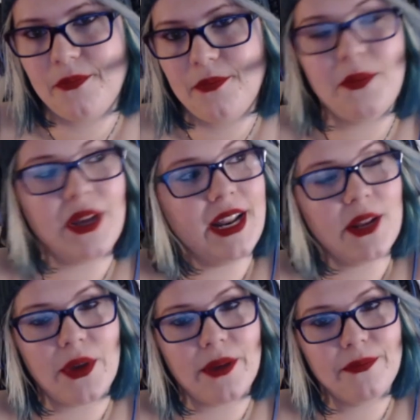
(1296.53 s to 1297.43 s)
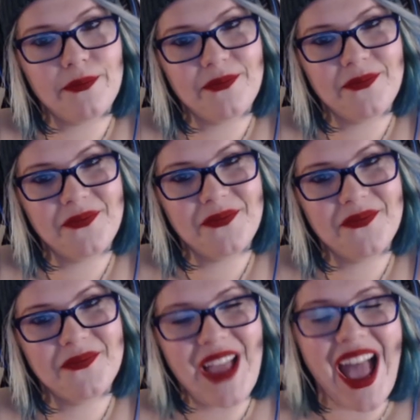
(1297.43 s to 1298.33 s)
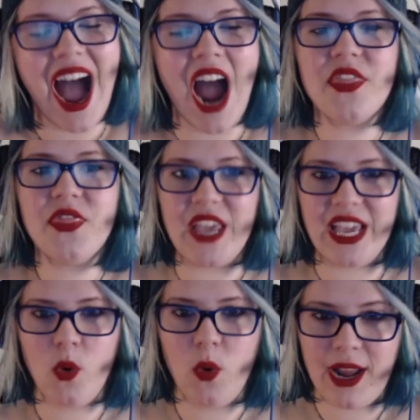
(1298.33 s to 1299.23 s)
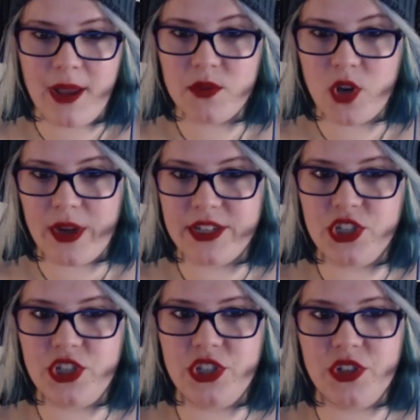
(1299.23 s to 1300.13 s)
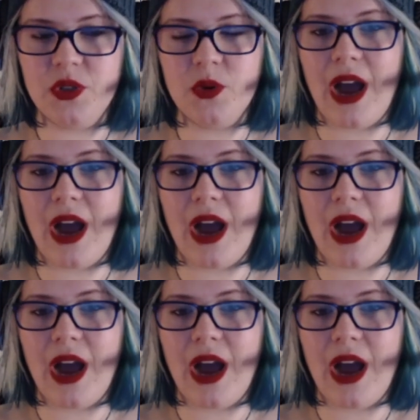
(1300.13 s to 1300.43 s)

but anyway, I think what I'm going to do,